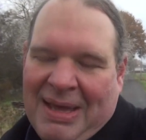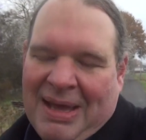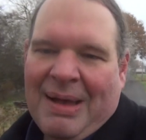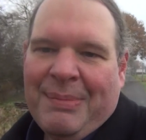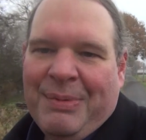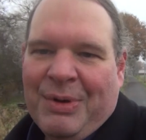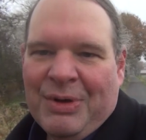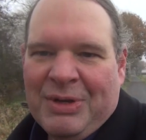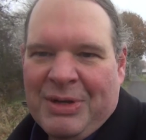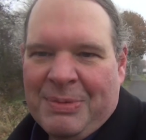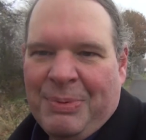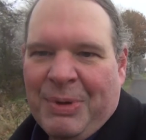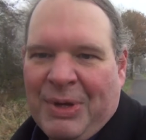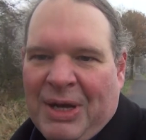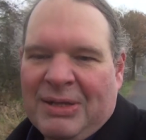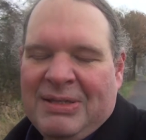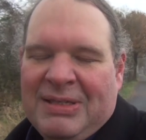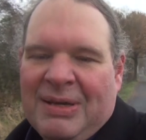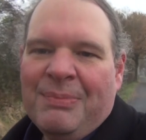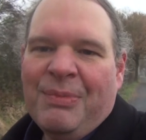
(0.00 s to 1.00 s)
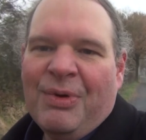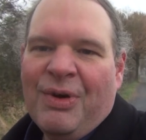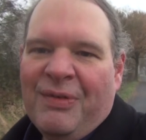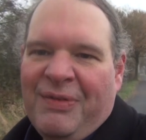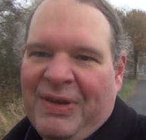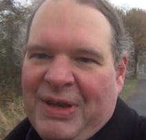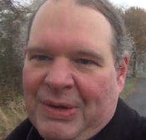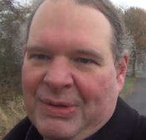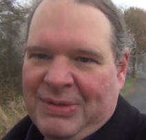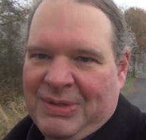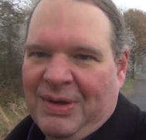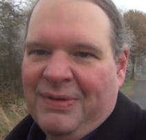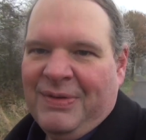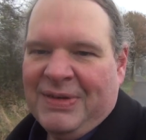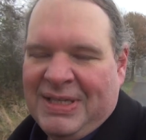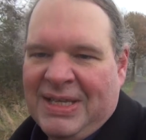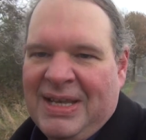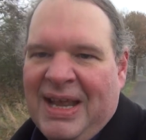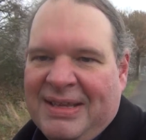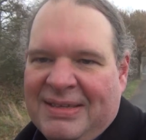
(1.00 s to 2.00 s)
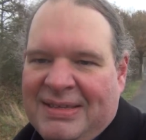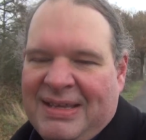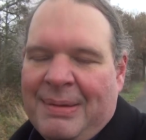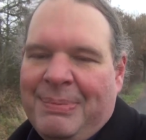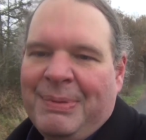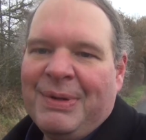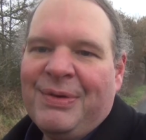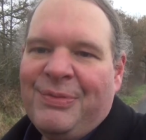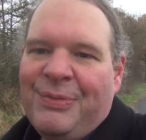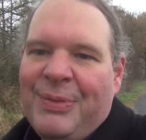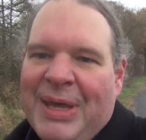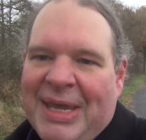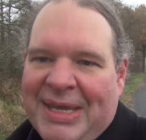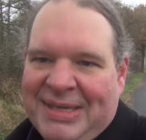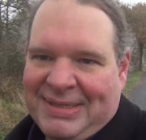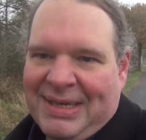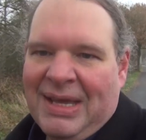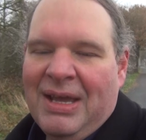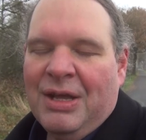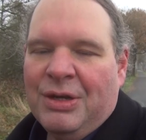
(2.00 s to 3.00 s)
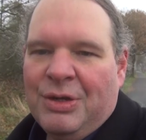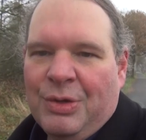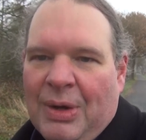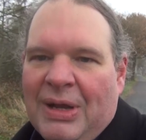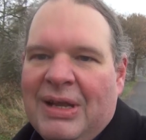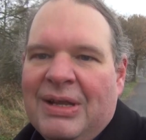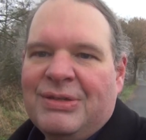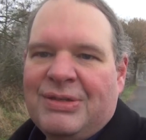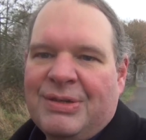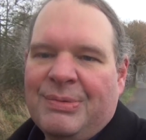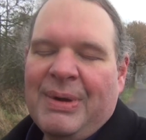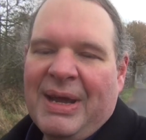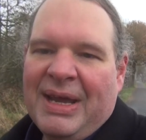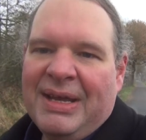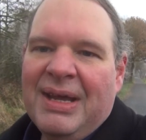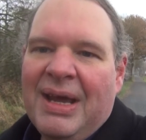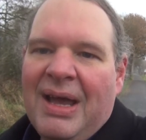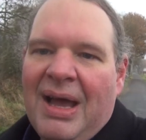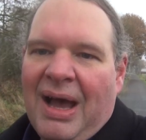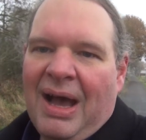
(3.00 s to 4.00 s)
I'm going to put out some more videos over the next couple of weeks to illustrate